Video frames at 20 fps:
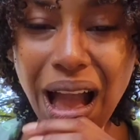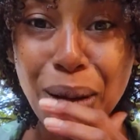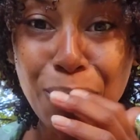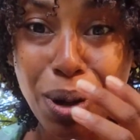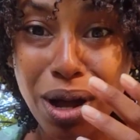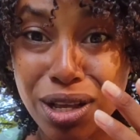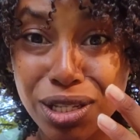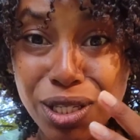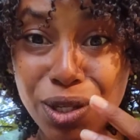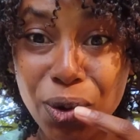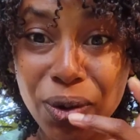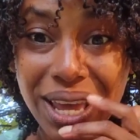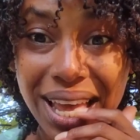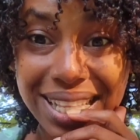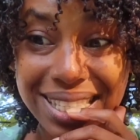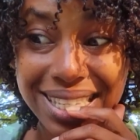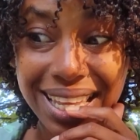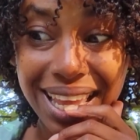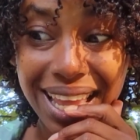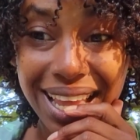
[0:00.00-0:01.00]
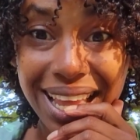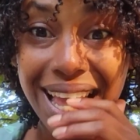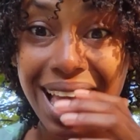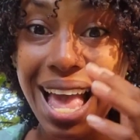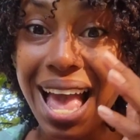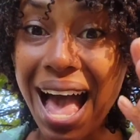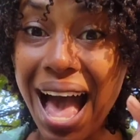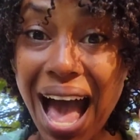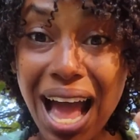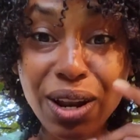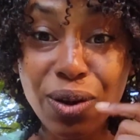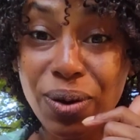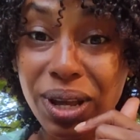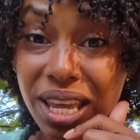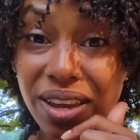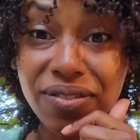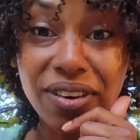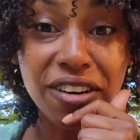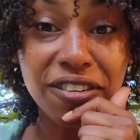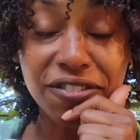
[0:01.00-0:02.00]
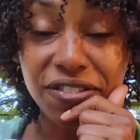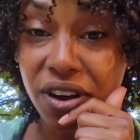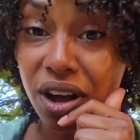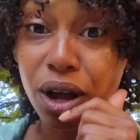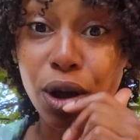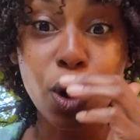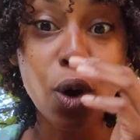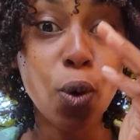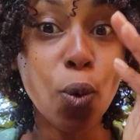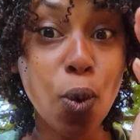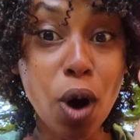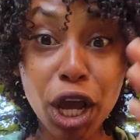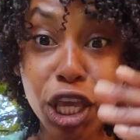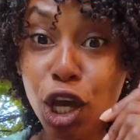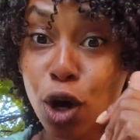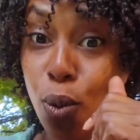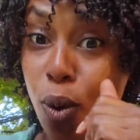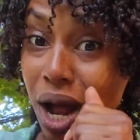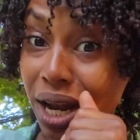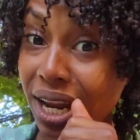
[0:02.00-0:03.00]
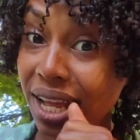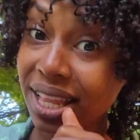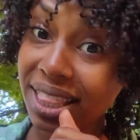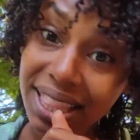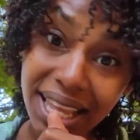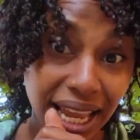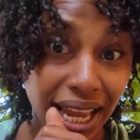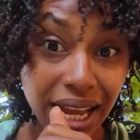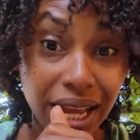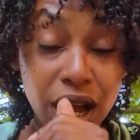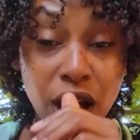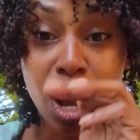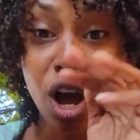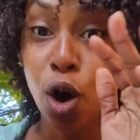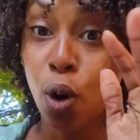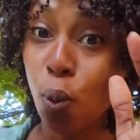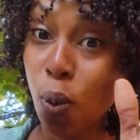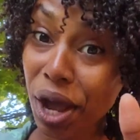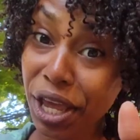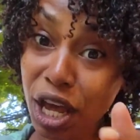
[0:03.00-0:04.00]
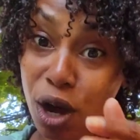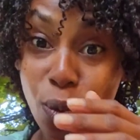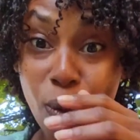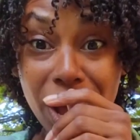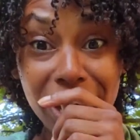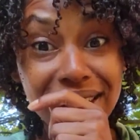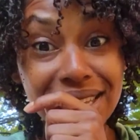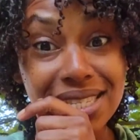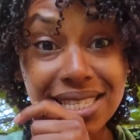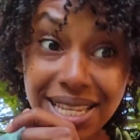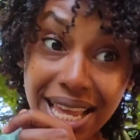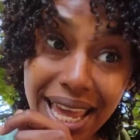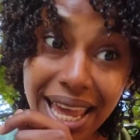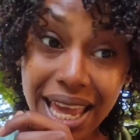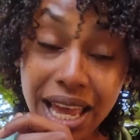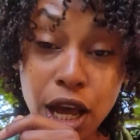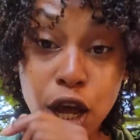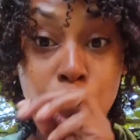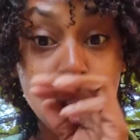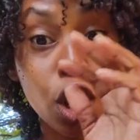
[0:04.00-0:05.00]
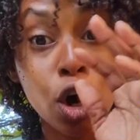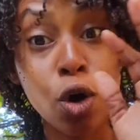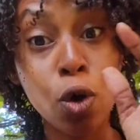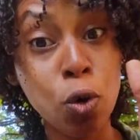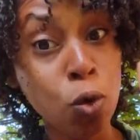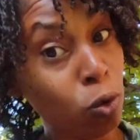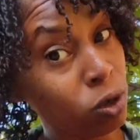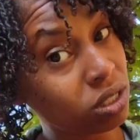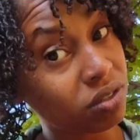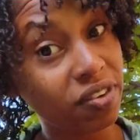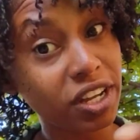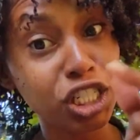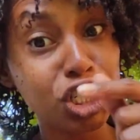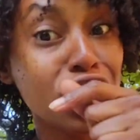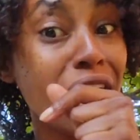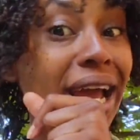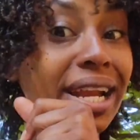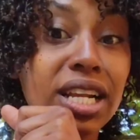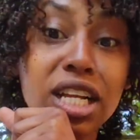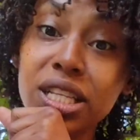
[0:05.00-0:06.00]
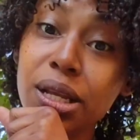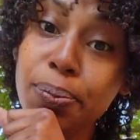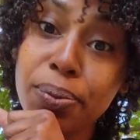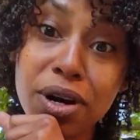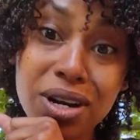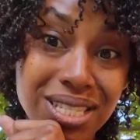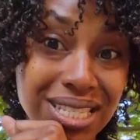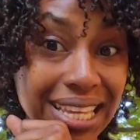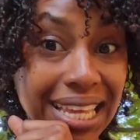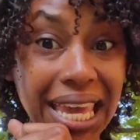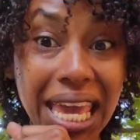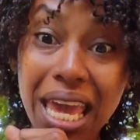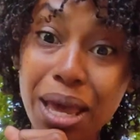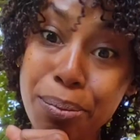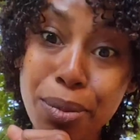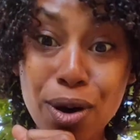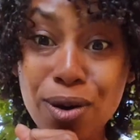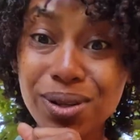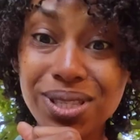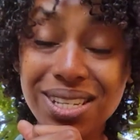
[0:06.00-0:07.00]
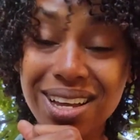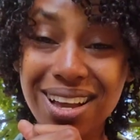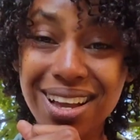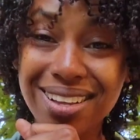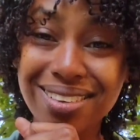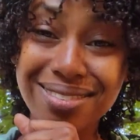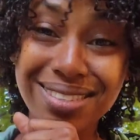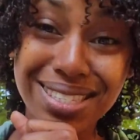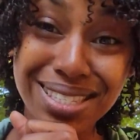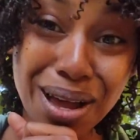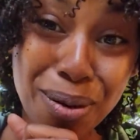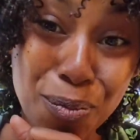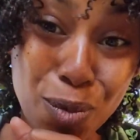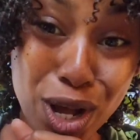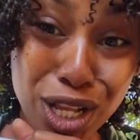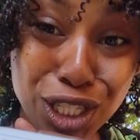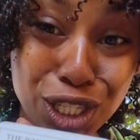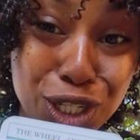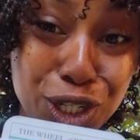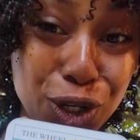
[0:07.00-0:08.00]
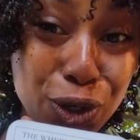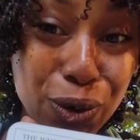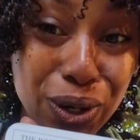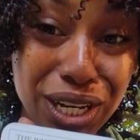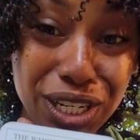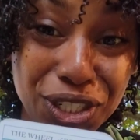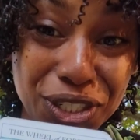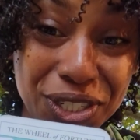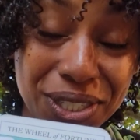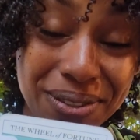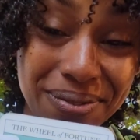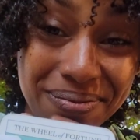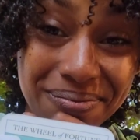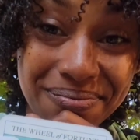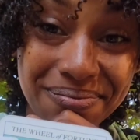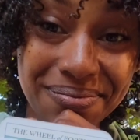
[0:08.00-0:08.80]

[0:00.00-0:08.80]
i'm also getting i don't give a fuck what you wanna think what you wanna say? Whose vagina the person came out of? Someone's Jewish.